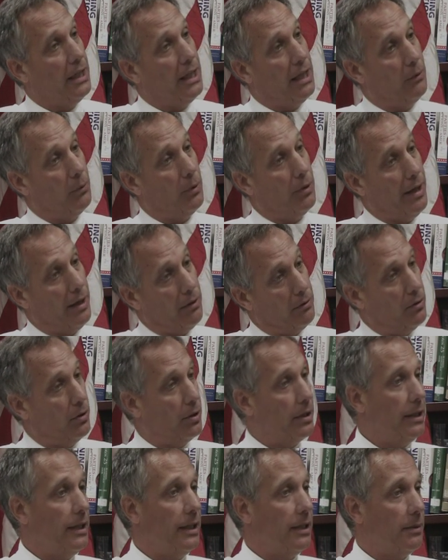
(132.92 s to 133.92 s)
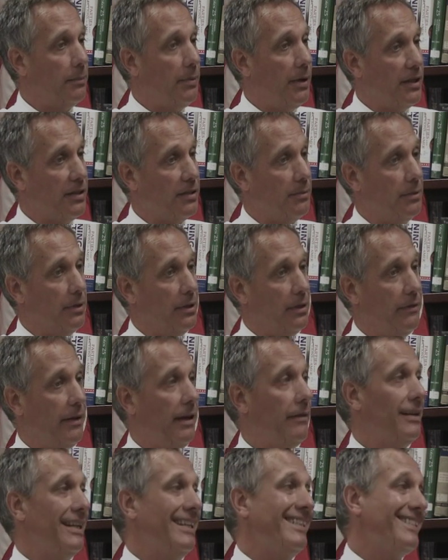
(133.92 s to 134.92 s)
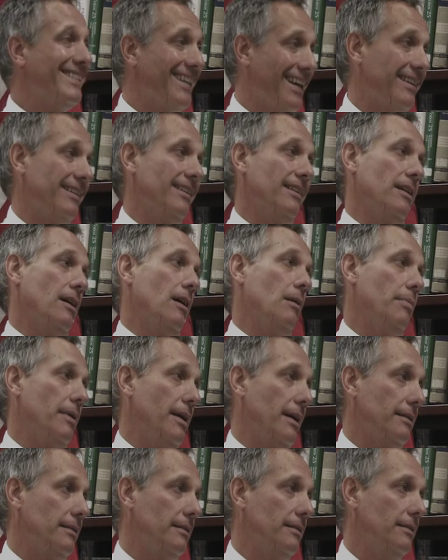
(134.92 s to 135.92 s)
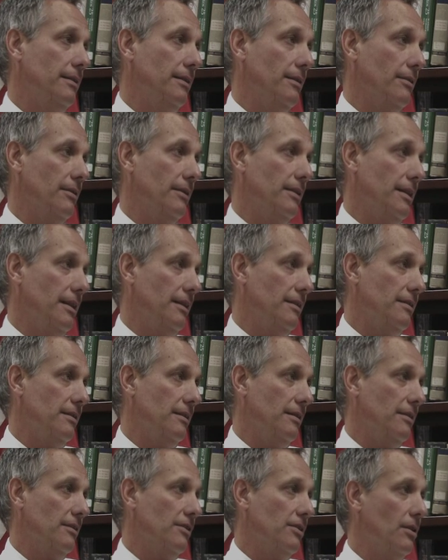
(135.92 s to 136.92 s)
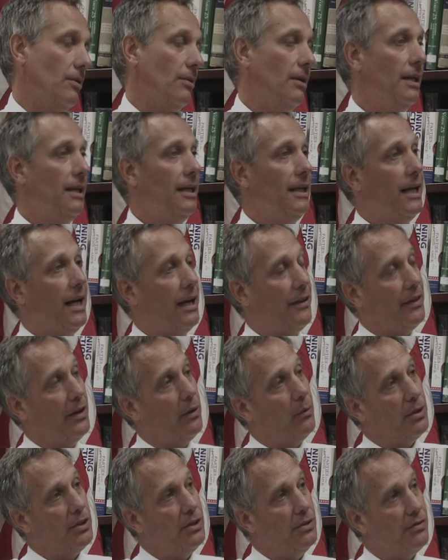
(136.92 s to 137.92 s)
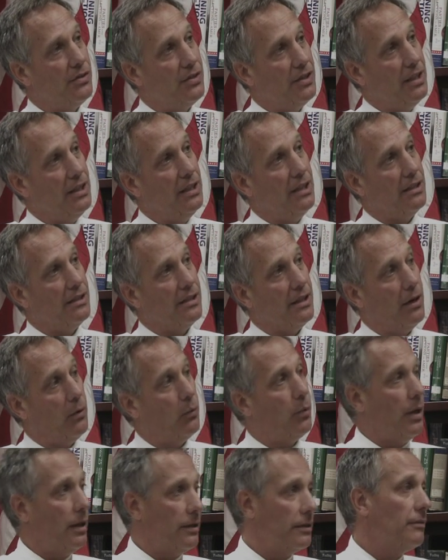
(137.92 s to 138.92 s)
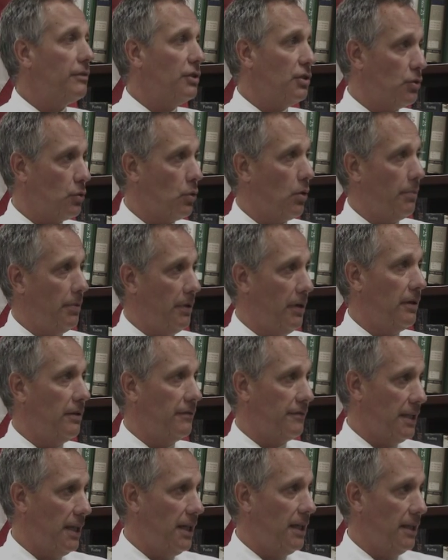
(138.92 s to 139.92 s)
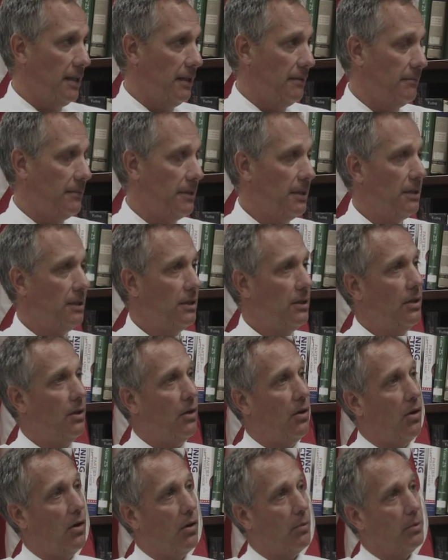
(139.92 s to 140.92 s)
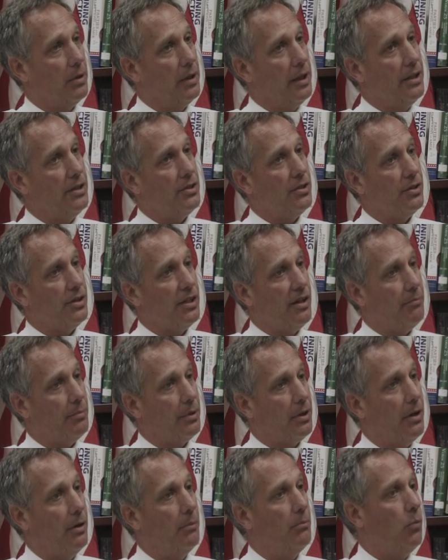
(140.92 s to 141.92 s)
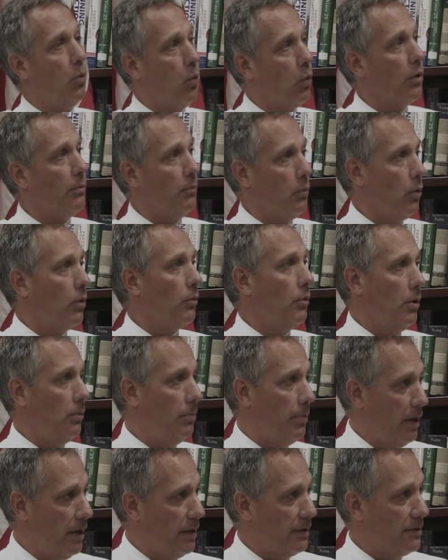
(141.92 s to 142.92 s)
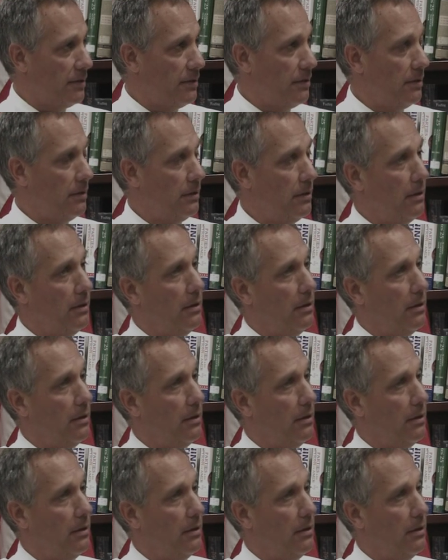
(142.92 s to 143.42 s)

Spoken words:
and we're now looking at the possibility of having a second compact here in Tanzania. So I think what you've seen is in a relatively short period of time, our relations have become more and more robust,